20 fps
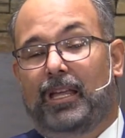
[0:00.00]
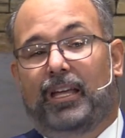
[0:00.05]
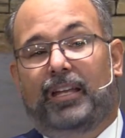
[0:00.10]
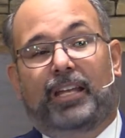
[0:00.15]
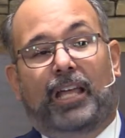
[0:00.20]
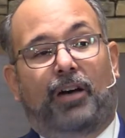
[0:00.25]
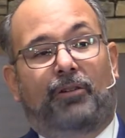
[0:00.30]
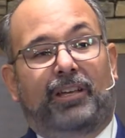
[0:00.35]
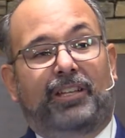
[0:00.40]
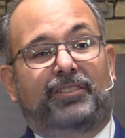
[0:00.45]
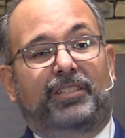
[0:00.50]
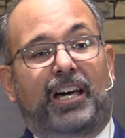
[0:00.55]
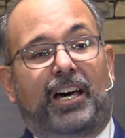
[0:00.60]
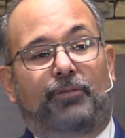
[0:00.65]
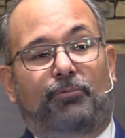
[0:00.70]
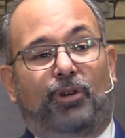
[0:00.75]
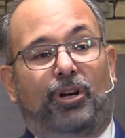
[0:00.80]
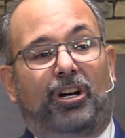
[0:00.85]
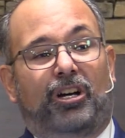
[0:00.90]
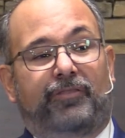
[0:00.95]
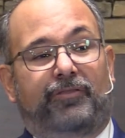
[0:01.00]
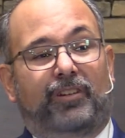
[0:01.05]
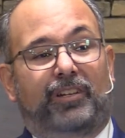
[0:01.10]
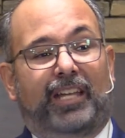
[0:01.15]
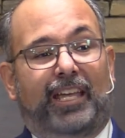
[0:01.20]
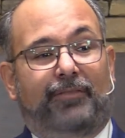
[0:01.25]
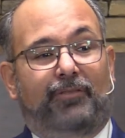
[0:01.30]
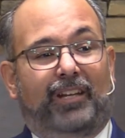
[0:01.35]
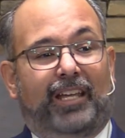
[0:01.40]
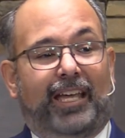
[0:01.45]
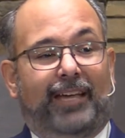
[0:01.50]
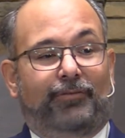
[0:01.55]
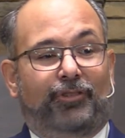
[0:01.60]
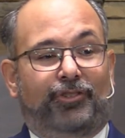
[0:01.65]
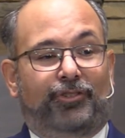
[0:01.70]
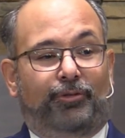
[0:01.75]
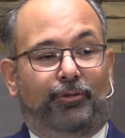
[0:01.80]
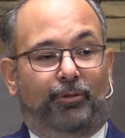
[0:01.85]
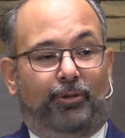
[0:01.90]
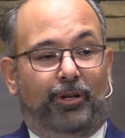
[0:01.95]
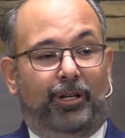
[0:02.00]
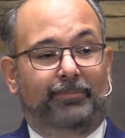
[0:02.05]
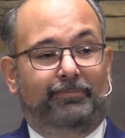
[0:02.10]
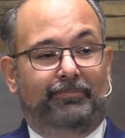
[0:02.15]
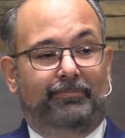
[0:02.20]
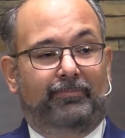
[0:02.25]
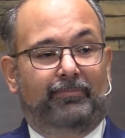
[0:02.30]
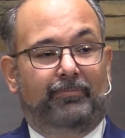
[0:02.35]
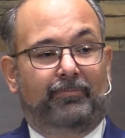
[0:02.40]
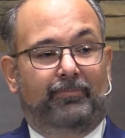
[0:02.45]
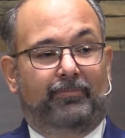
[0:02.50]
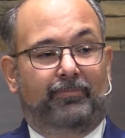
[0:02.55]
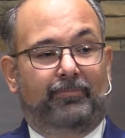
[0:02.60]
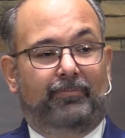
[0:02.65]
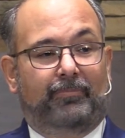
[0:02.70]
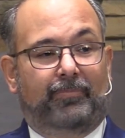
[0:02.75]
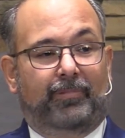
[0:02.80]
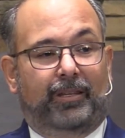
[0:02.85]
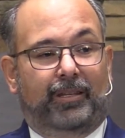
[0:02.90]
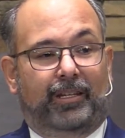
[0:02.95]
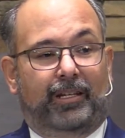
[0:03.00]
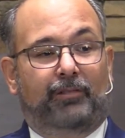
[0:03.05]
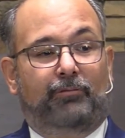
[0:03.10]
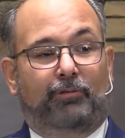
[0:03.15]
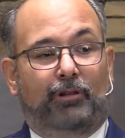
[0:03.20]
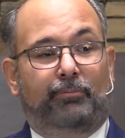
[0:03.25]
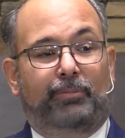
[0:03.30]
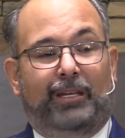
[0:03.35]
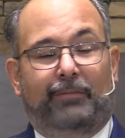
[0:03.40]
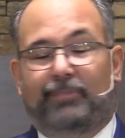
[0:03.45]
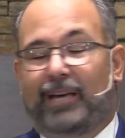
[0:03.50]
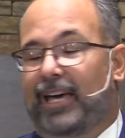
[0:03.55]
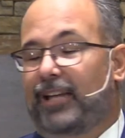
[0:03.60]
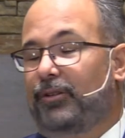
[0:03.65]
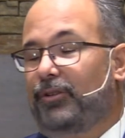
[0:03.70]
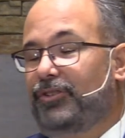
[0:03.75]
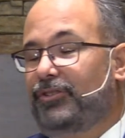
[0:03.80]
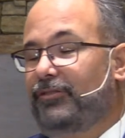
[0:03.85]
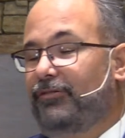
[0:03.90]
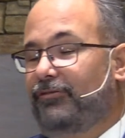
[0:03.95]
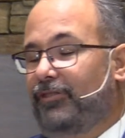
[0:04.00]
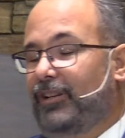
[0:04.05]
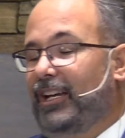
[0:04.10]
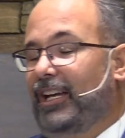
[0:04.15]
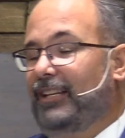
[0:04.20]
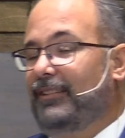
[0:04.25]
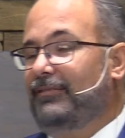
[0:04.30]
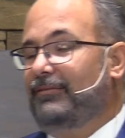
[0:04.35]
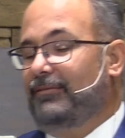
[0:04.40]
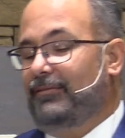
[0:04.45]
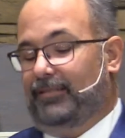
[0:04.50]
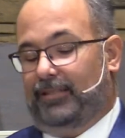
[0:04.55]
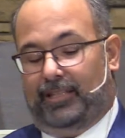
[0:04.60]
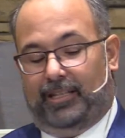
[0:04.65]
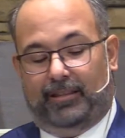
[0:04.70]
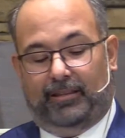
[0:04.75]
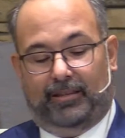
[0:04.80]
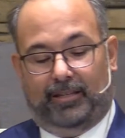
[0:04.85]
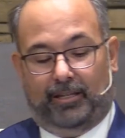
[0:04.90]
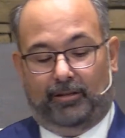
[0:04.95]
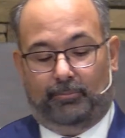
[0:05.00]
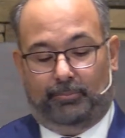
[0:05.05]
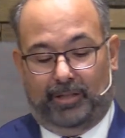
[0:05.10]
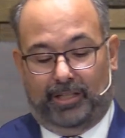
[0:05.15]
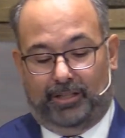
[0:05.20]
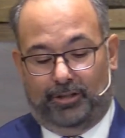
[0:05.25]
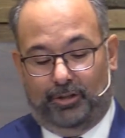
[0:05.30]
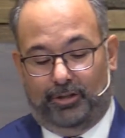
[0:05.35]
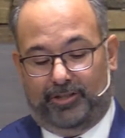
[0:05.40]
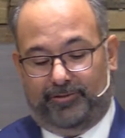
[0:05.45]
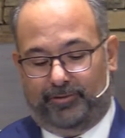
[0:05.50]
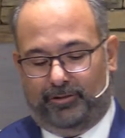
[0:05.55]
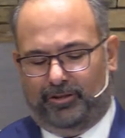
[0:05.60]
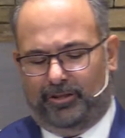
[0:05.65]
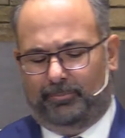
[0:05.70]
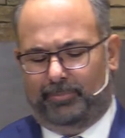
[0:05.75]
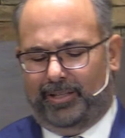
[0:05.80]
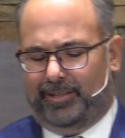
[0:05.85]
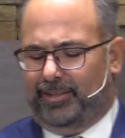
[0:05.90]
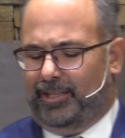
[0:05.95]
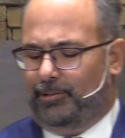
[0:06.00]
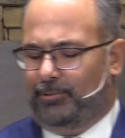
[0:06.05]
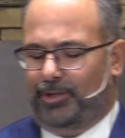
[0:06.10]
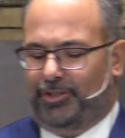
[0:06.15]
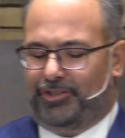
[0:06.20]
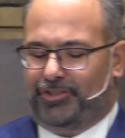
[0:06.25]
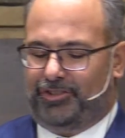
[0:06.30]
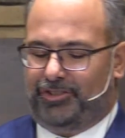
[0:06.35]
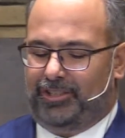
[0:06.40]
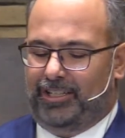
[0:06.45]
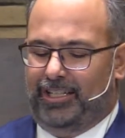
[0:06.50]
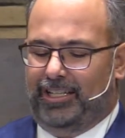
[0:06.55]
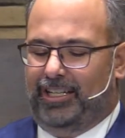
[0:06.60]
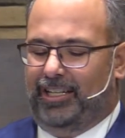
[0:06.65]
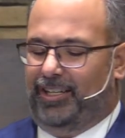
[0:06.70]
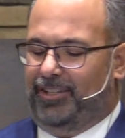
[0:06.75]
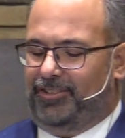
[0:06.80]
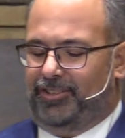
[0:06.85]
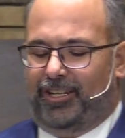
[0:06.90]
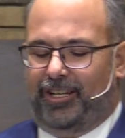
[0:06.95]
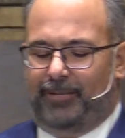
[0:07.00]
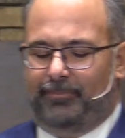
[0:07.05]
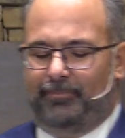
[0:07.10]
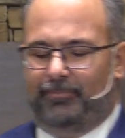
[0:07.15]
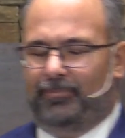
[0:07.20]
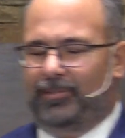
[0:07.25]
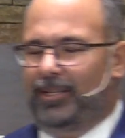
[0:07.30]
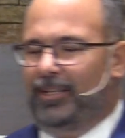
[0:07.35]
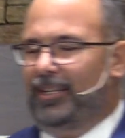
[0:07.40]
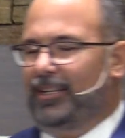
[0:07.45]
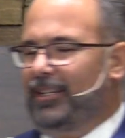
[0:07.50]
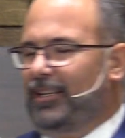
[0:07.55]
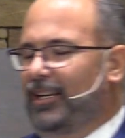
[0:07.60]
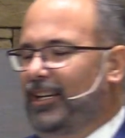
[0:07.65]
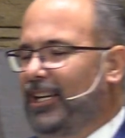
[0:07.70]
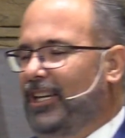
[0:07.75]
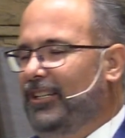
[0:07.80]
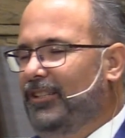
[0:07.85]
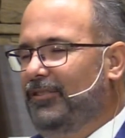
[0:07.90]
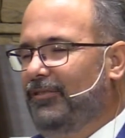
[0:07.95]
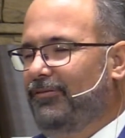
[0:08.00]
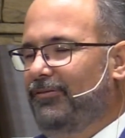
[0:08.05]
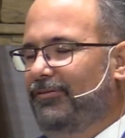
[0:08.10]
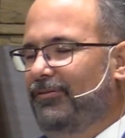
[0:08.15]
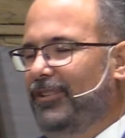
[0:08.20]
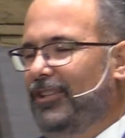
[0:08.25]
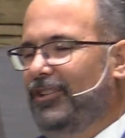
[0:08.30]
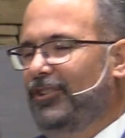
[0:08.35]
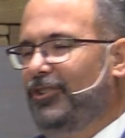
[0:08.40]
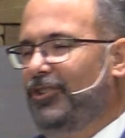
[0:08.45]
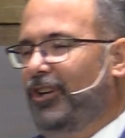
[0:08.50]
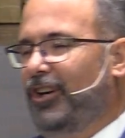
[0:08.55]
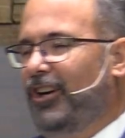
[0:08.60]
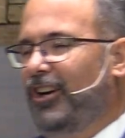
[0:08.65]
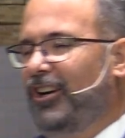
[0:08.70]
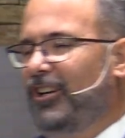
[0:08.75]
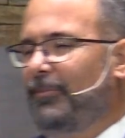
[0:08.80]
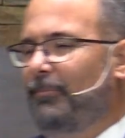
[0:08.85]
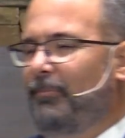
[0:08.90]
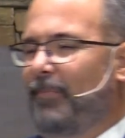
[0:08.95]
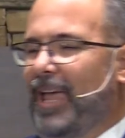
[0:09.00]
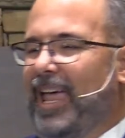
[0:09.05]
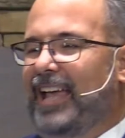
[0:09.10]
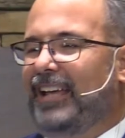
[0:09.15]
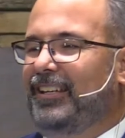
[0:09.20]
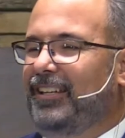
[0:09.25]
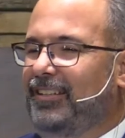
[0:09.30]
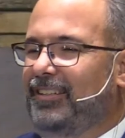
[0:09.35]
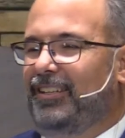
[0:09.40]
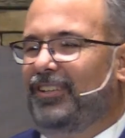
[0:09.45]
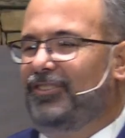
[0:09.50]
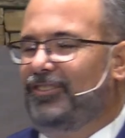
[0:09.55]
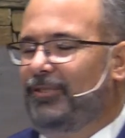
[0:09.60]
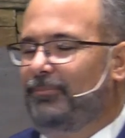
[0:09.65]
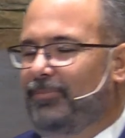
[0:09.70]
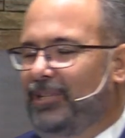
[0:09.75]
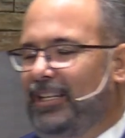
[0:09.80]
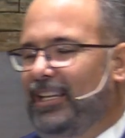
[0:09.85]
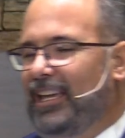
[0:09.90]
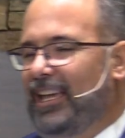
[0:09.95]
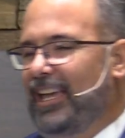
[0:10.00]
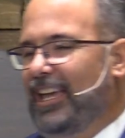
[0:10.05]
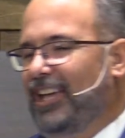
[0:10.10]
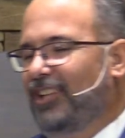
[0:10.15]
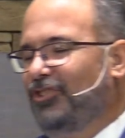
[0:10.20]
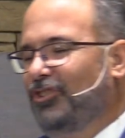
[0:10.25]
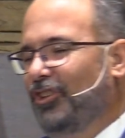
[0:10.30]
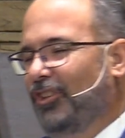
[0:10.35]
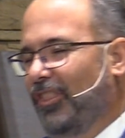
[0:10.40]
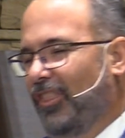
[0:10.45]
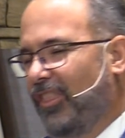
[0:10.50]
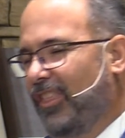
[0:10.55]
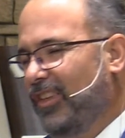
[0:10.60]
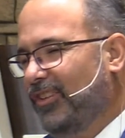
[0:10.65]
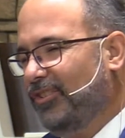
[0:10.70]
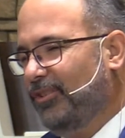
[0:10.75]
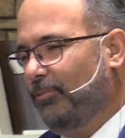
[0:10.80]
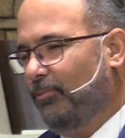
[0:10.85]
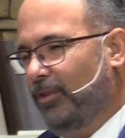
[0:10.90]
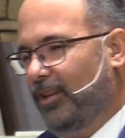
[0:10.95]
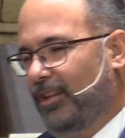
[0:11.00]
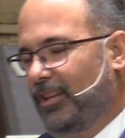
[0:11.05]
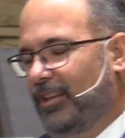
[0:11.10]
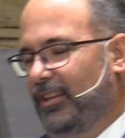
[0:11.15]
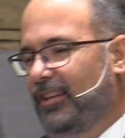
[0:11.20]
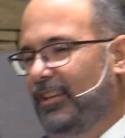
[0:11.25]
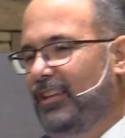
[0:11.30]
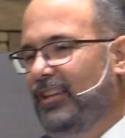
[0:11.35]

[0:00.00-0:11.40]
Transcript: Now, it's not wrong for David to have a sword. There will be battles to fight, and that'll be useful, but there was some kind of dark magnetism he had to this one